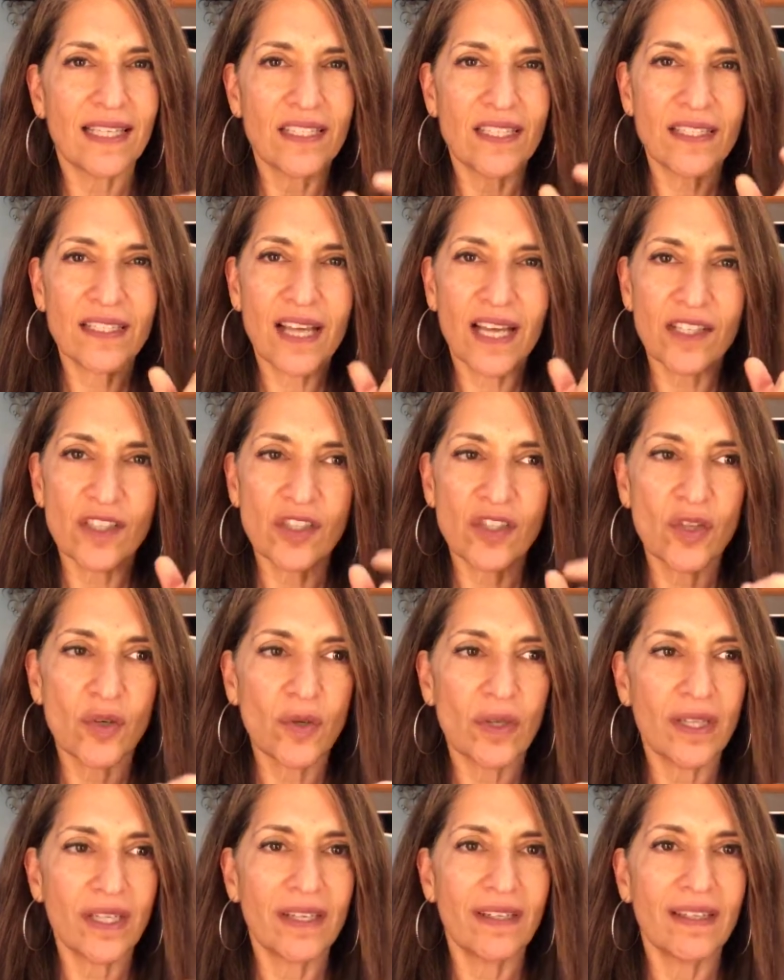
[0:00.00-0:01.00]
i just got so
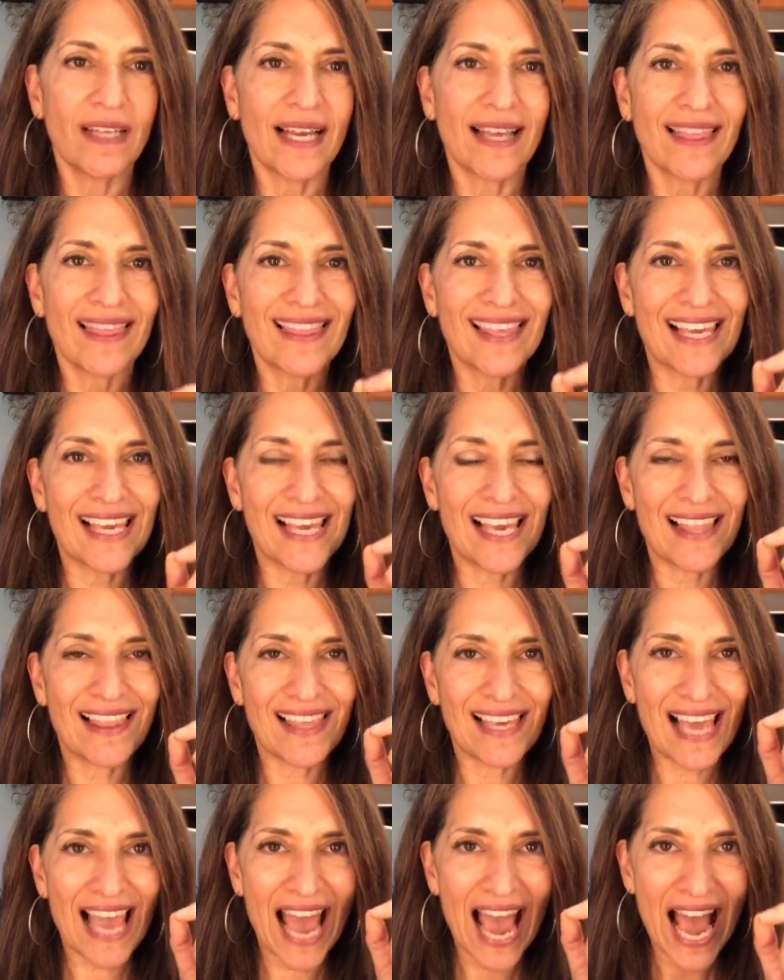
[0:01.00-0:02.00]
clear like the
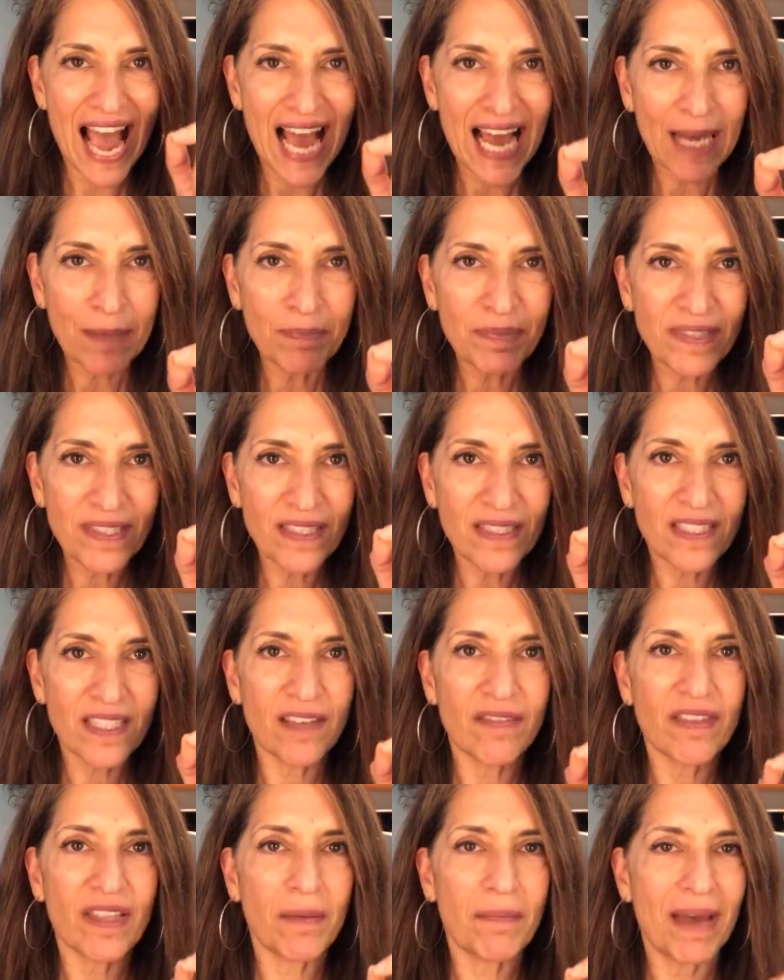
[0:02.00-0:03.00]
the absence
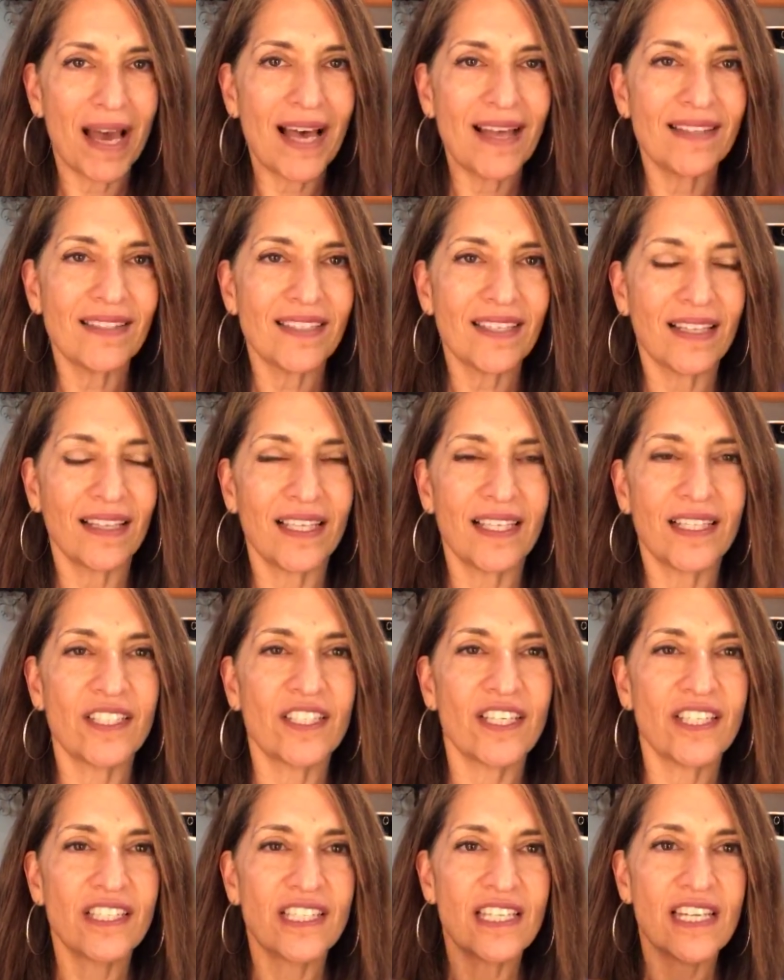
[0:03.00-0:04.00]
of the masculine
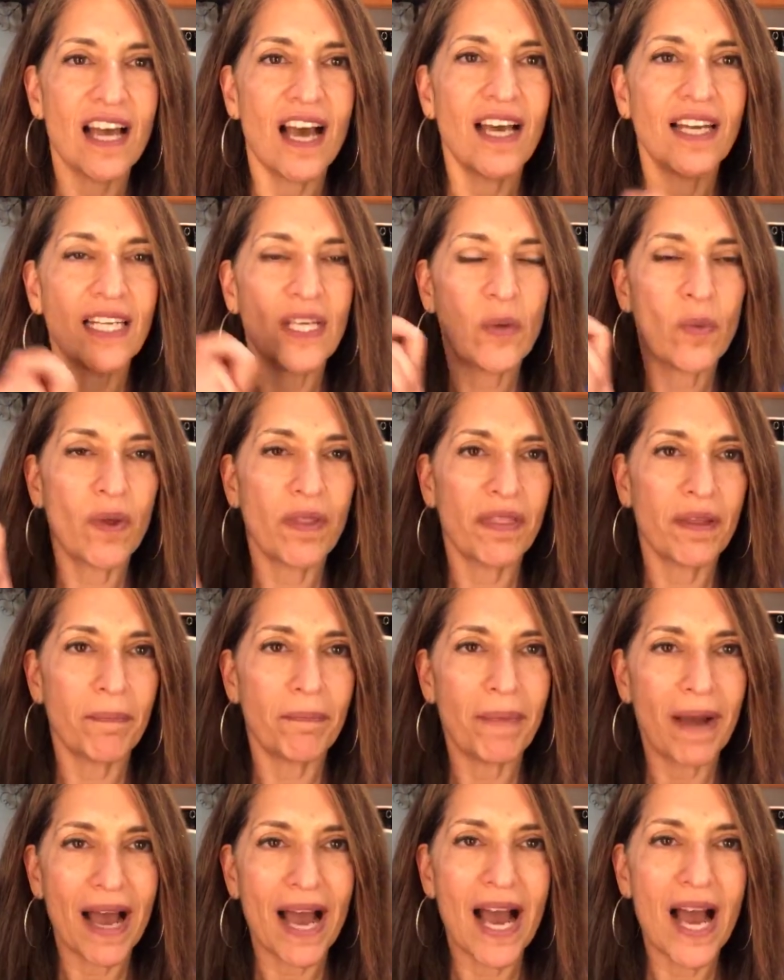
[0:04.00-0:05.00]
does not equal the
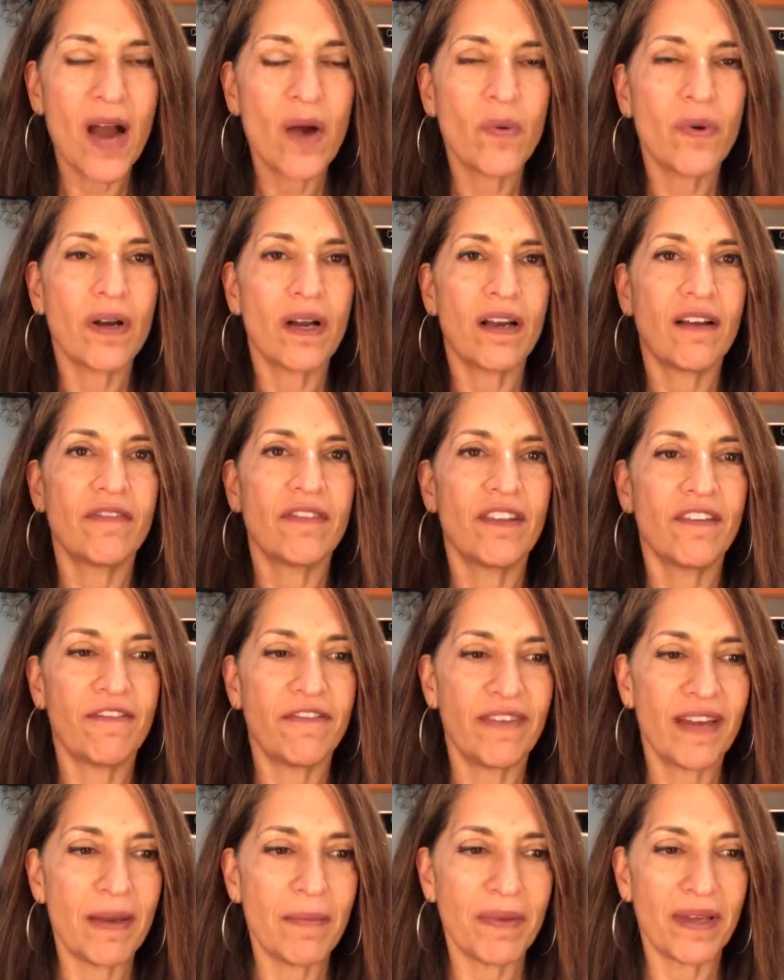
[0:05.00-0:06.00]
power of the
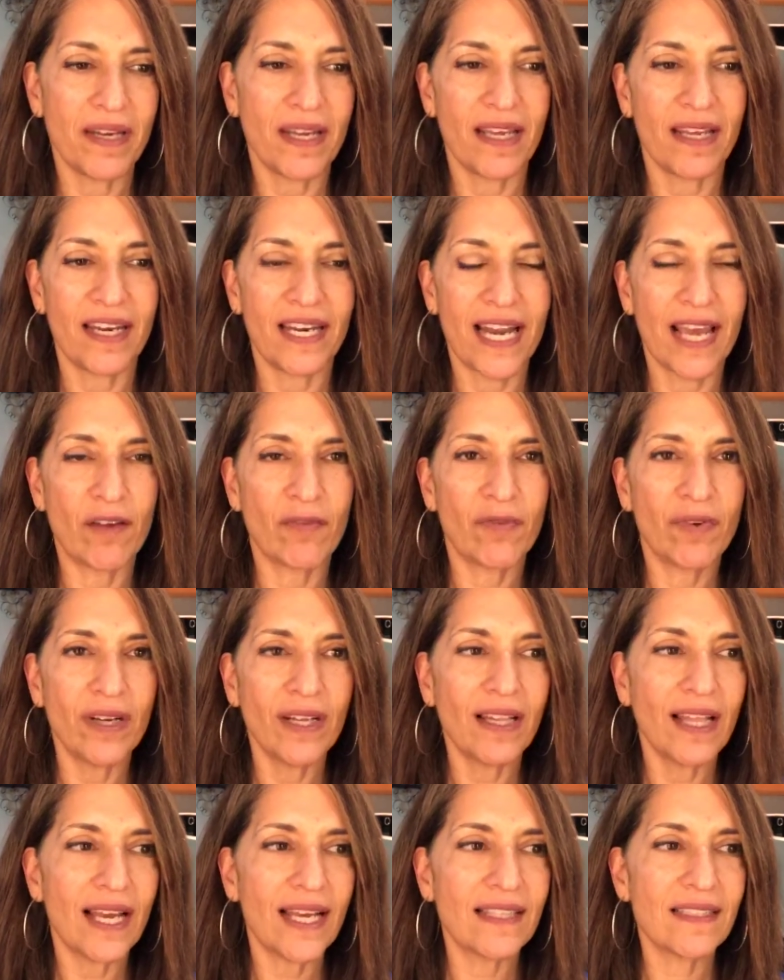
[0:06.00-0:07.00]
feminine and i
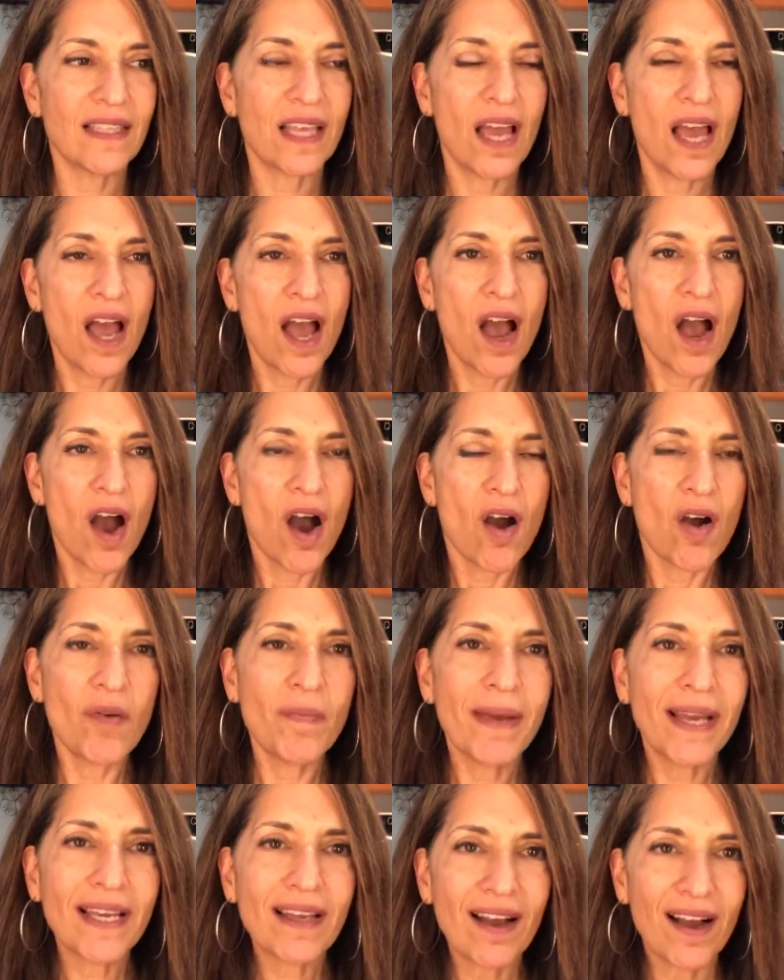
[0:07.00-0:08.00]
realized oh
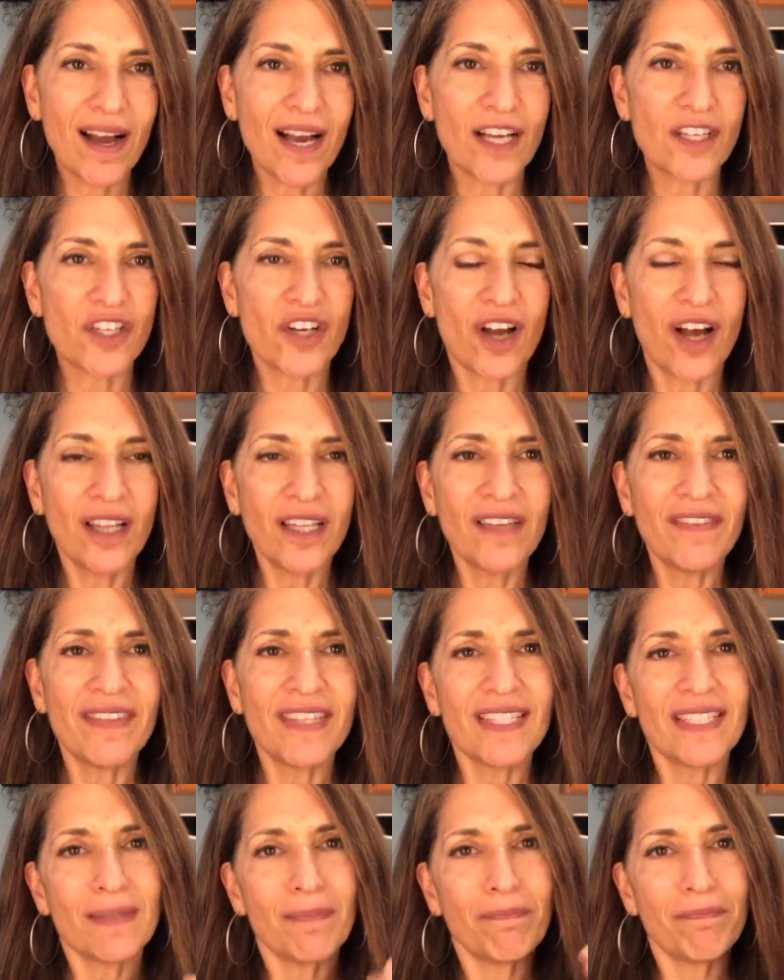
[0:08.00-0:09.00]
my gosh all of
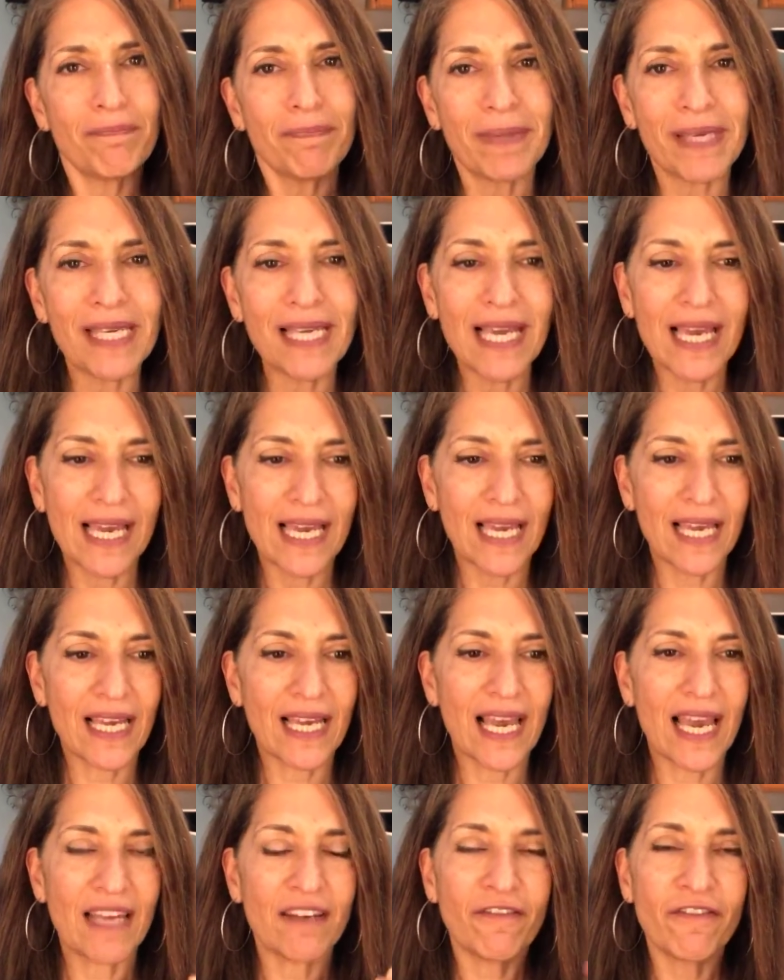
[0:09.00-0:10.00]
this
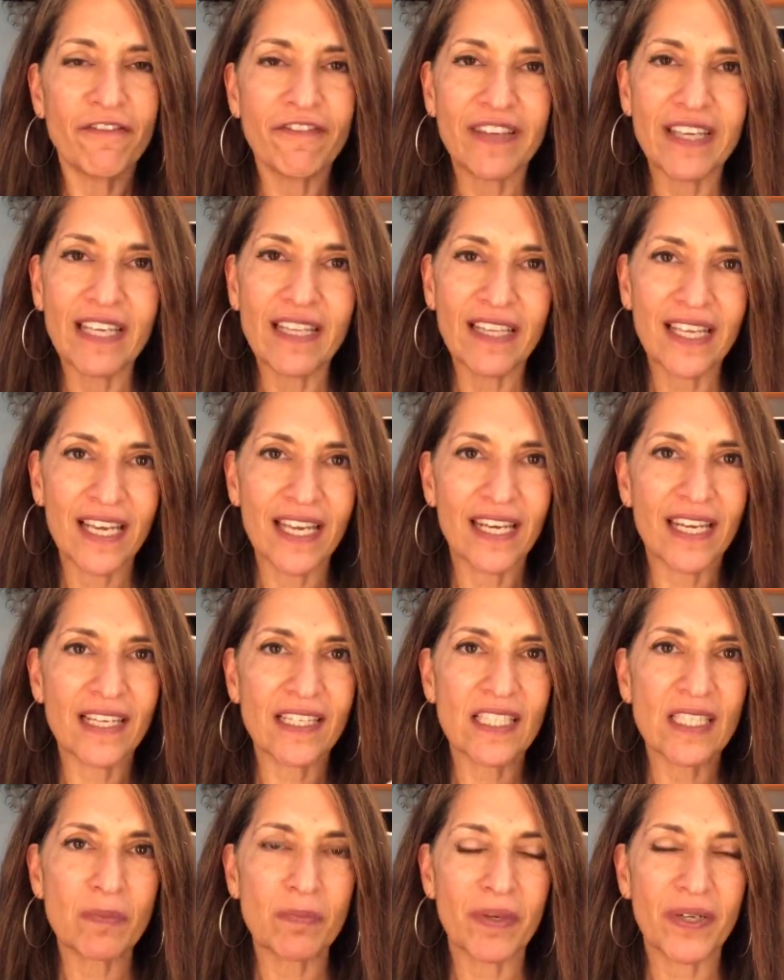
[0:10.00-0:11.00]
being and feeling and
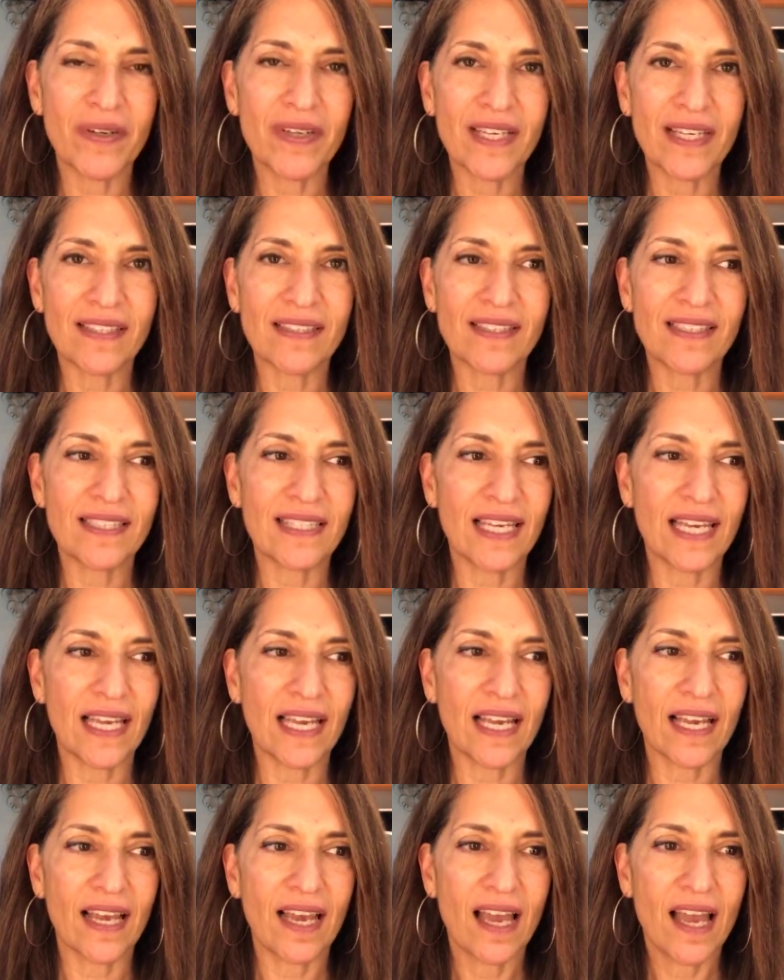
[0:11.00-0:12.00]

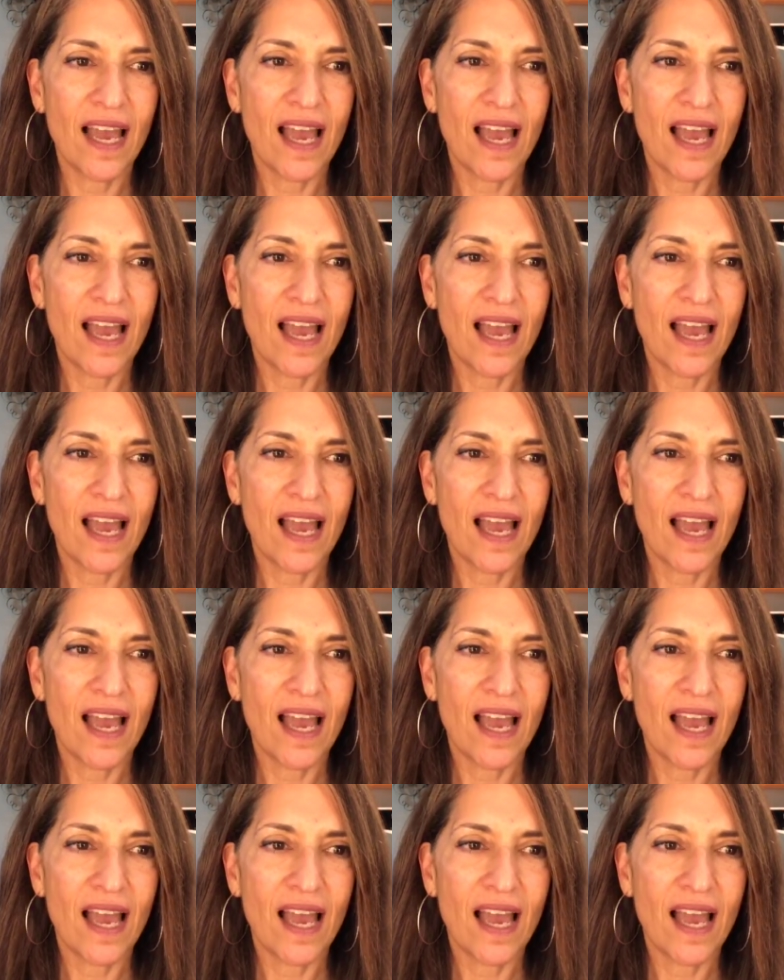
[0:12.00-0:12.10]
experiencing